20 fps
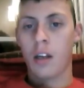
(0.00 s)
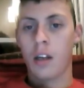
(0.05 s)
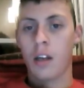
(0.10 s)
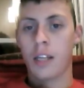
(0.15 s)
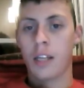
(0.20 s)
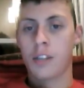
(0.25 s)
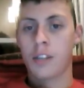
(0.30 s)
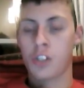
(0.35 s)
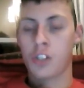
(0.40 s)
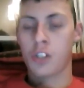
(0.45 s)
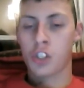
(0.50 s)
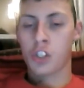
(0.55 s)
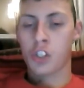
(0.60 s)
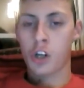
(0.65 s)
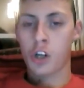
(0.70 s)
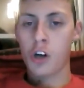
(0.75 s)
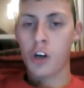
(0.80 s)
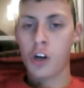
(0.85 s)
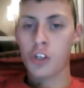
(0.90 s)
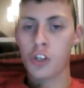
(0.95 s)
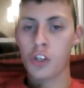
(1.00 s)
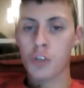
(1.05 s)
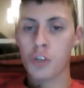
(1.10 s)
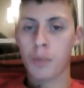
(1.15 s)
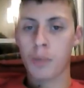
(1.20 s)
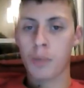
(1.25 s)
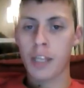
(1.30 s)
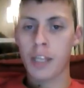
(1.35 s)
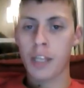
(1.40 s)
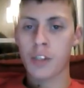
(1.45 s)
The
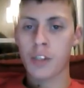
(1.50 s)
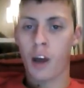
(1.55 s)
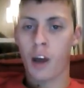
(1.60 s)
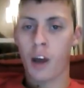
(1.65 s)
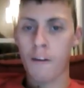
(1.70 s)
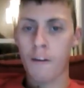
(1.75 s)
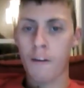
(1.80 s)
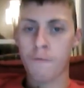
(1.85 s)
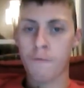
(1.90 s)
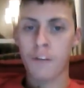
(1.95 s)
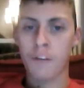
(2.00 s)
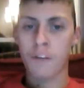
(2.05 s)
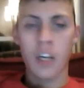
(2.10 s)
Chargers played tough.